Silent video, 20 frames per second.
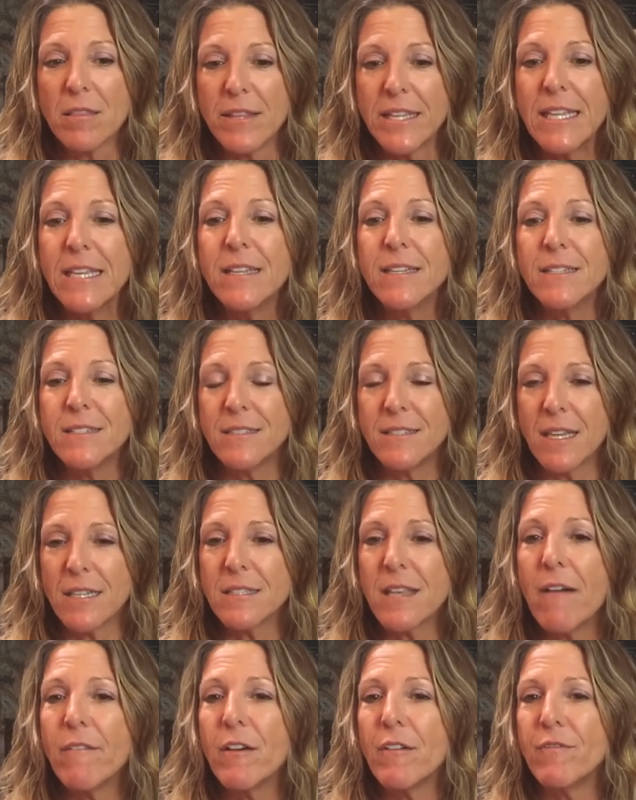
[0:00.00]
he
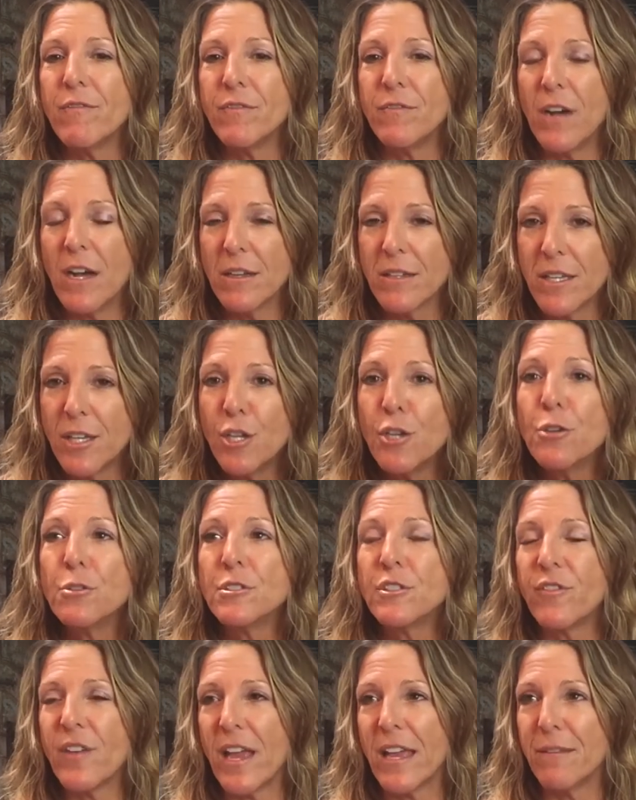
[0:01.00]
does have a, a
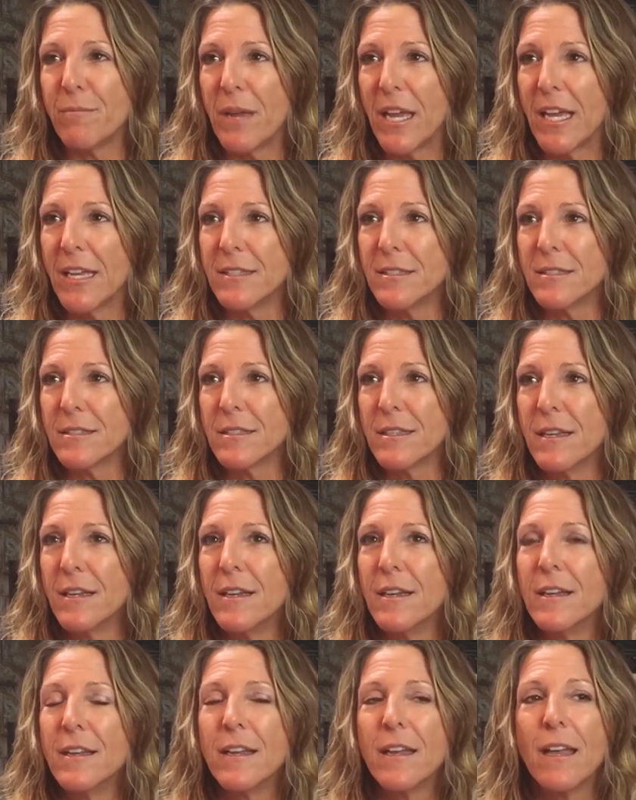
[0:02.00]
huge fan base,
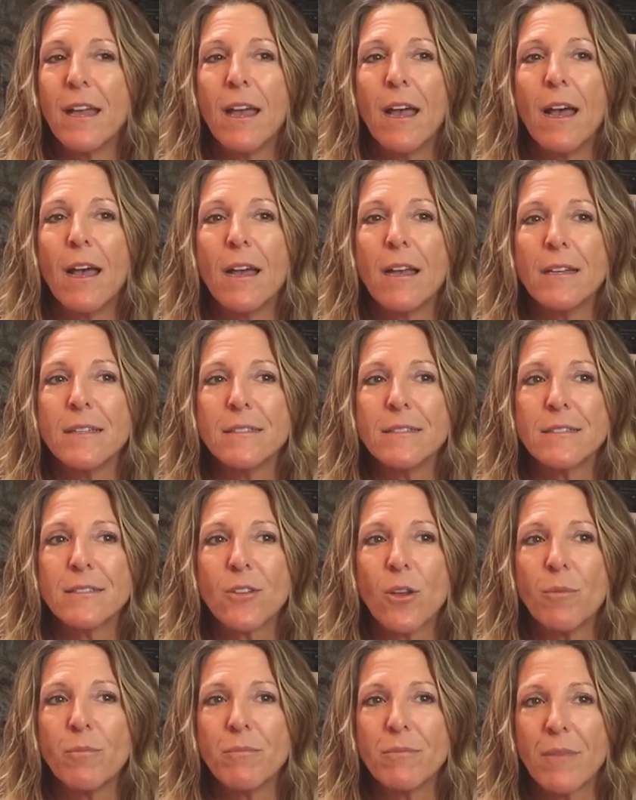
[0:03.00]
and
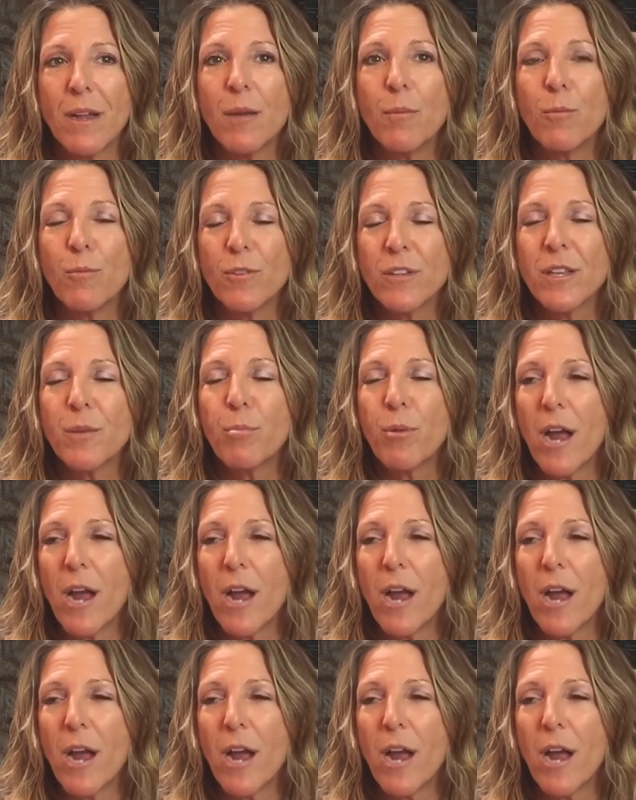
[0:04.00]
so I'm, I'm really